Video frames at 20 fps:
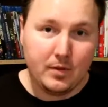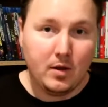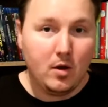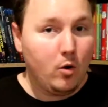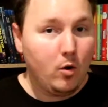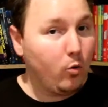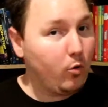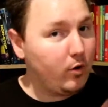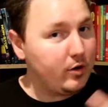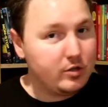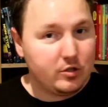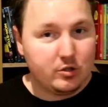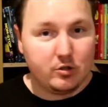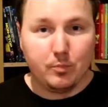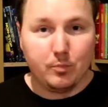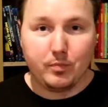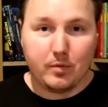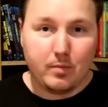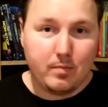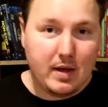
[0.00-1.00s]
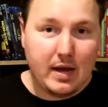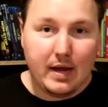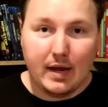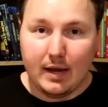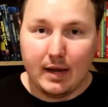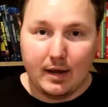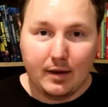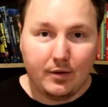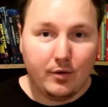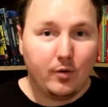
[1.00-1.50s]
or a
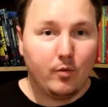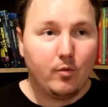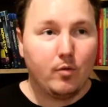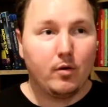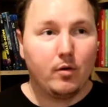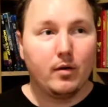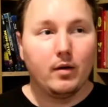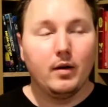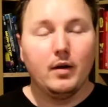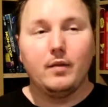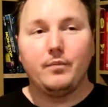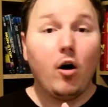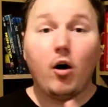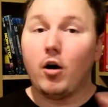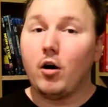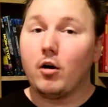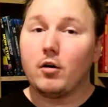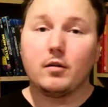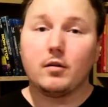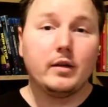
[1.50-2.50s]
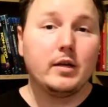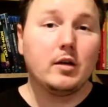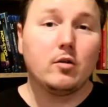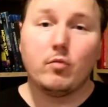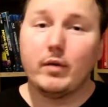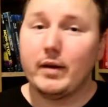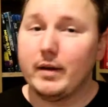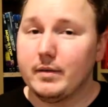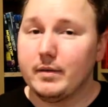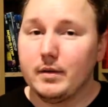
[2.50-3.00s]
Superman or a Harley
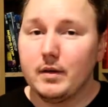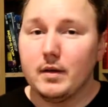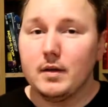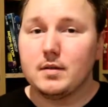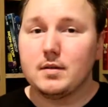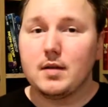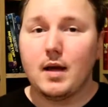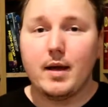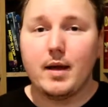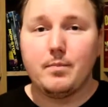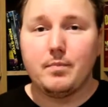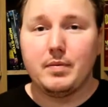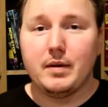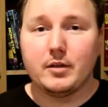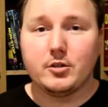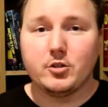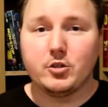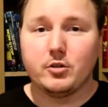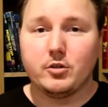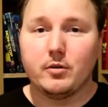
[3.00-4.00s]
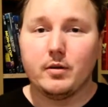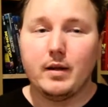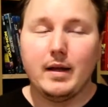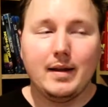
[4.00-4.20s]
Quinn type picture.